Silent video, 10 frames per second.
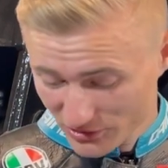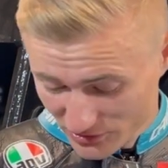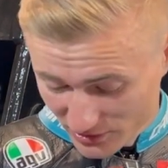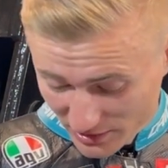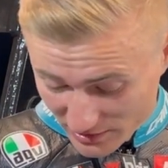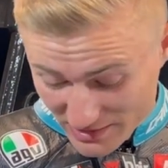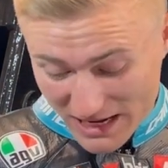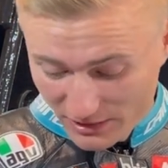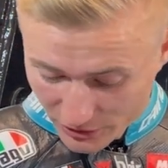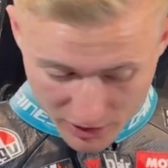It's an
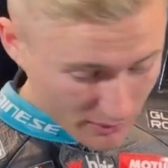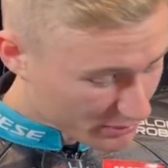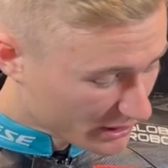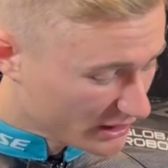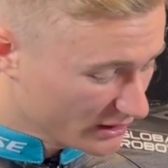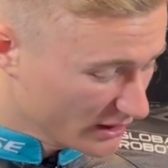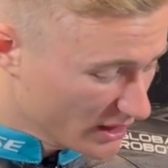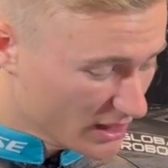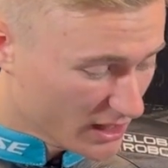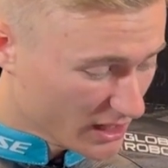Italian company,
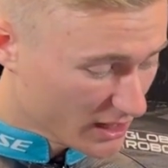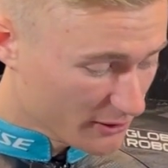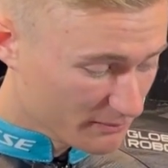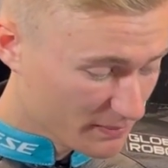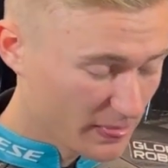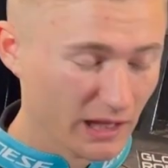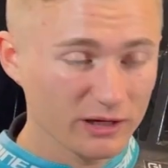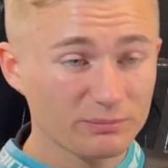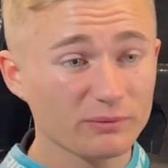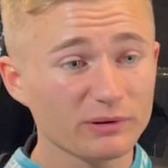and
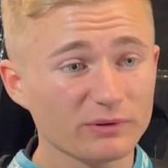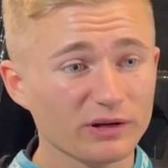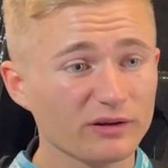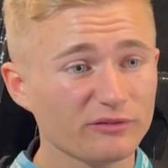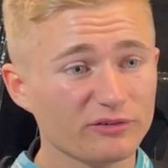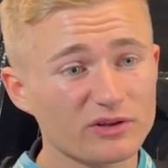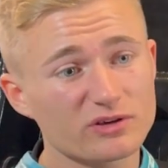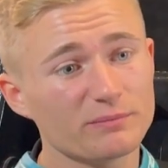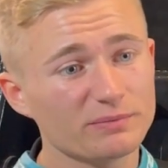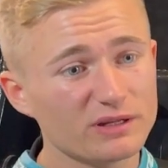they're probably one of the first
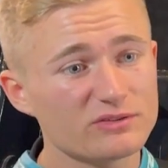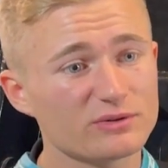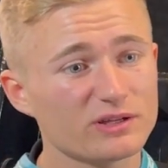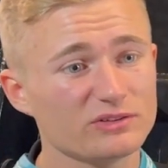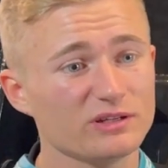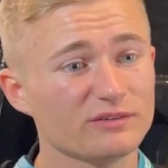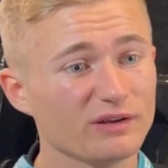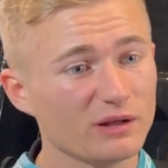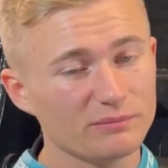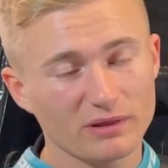companies to actually
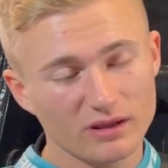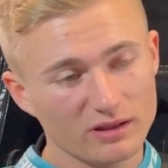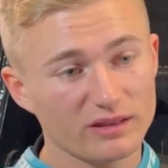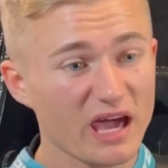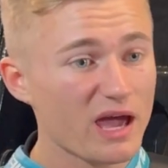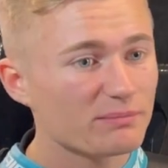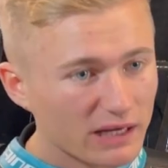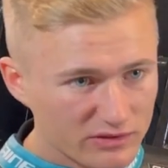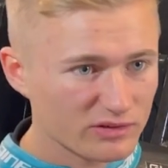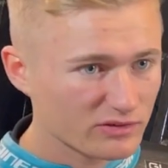develop the
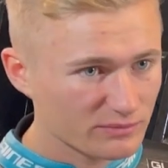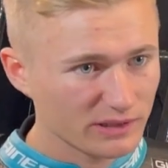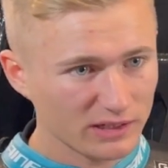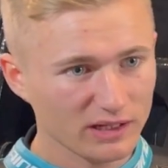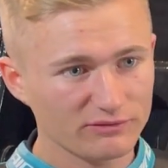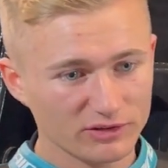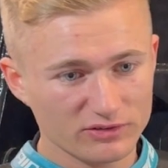airbag system in the leathers.